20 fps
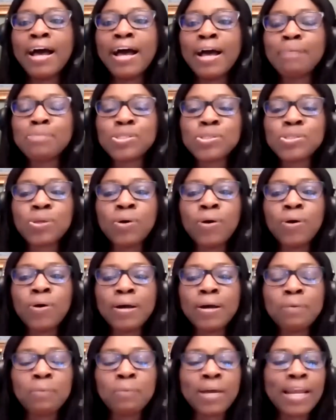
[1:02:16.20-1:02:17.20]
So
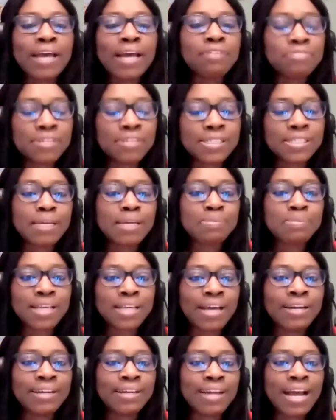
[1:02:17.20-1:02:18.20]
when I first came
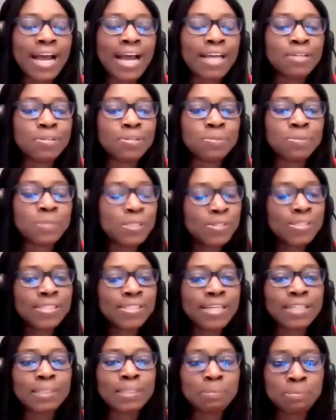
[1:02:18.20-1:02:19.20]
to Canada, I used
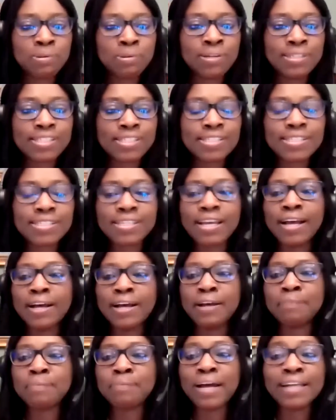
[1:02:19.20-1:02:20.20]
to take the bus.
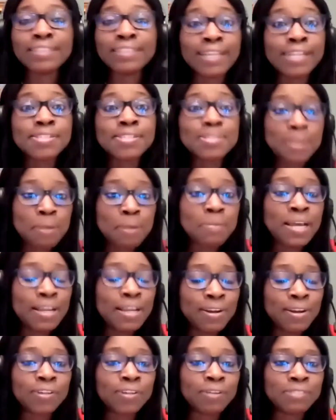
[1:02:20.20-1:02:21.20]
And then
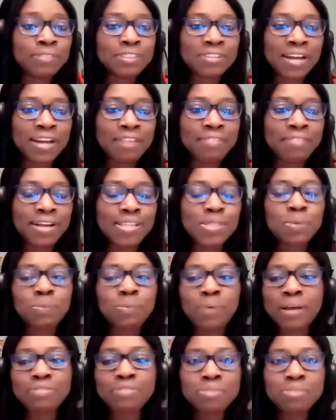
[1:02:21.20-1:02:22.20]
a lot of the drivers
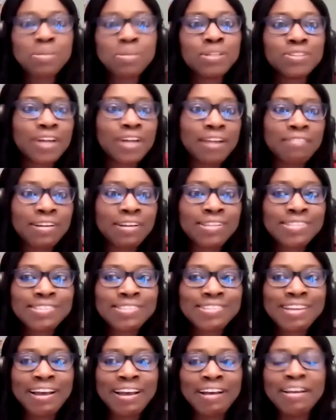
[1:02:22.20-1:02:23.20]
were female
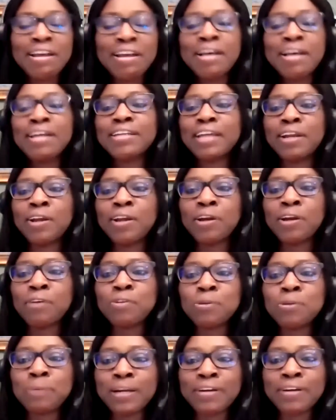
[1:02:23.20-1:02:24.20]
drivers. Yeah, there are a lot
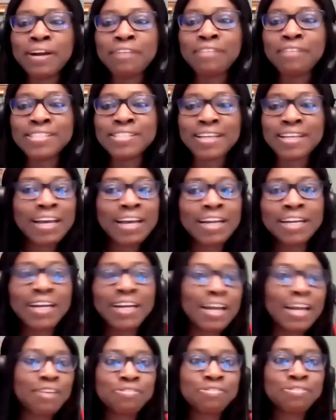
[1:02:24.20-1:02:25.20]
of Uber drivers in
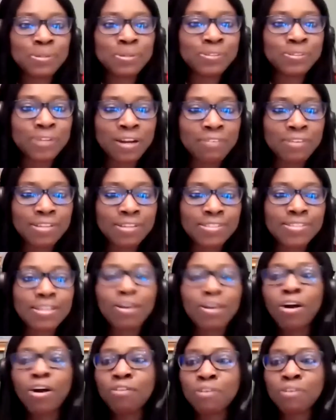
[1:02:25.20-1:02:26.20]
Canada that are female
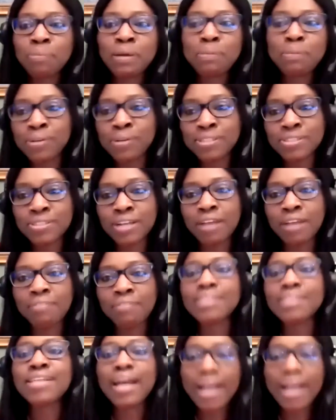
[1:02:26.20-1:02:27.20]
drivers. The government bus
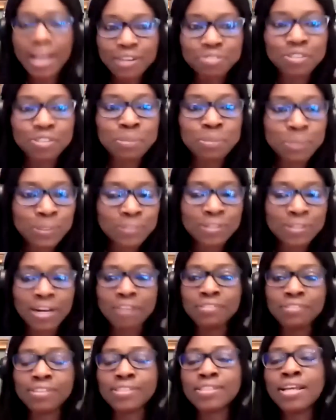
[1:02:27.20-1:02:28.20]
drivers are female
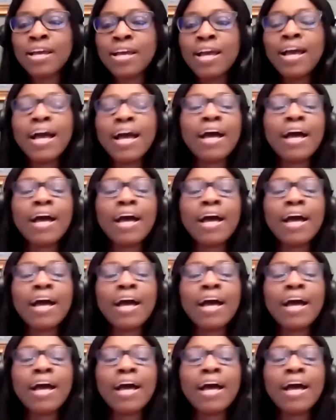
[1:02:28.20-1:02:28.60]
drivers.